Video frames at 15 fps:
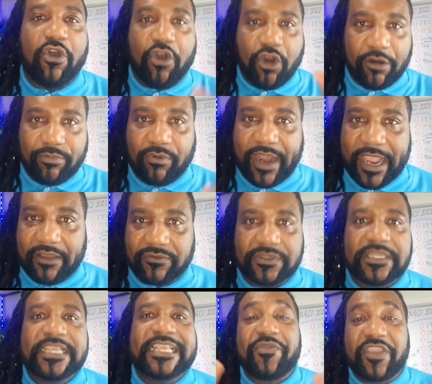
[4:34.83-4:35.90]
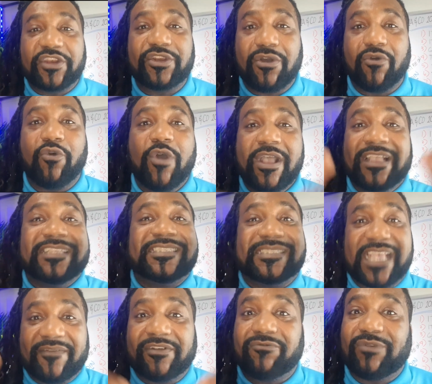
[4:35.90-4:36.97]
Or brown. And no,
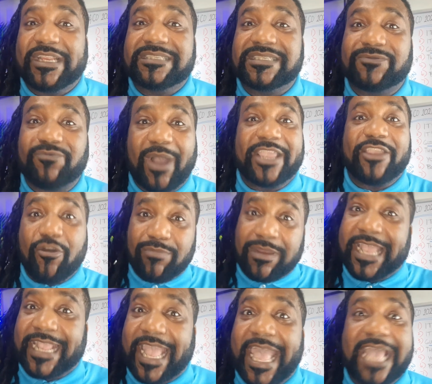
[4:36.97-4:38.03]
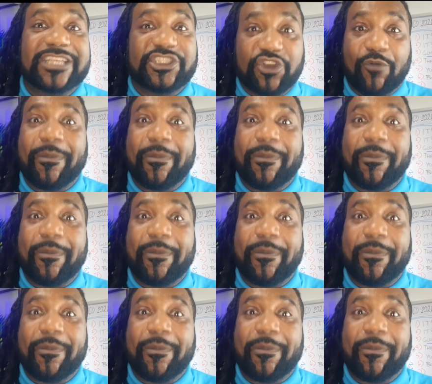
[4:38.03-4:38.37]
7 reasons why your black ass,